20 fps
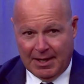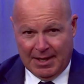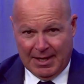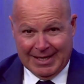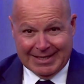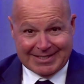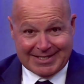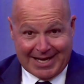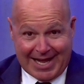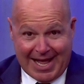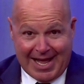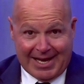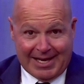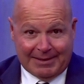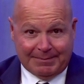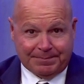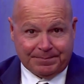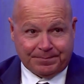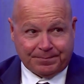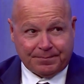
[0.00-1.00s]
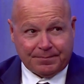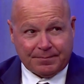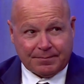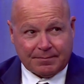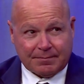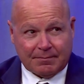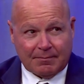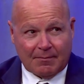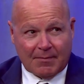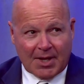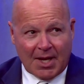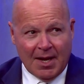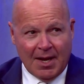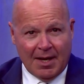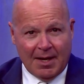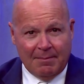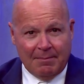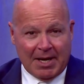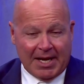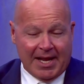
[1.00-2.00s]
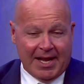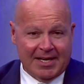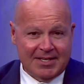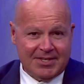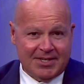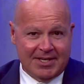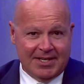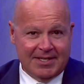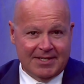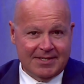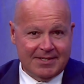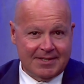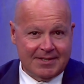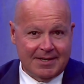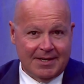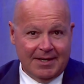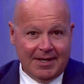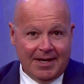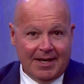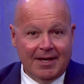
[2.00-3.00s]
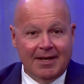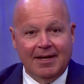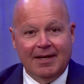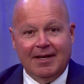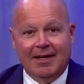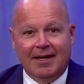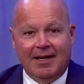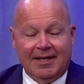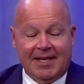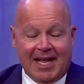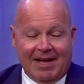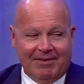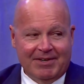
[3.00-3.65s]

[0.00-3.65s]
Today, my guest is Kevin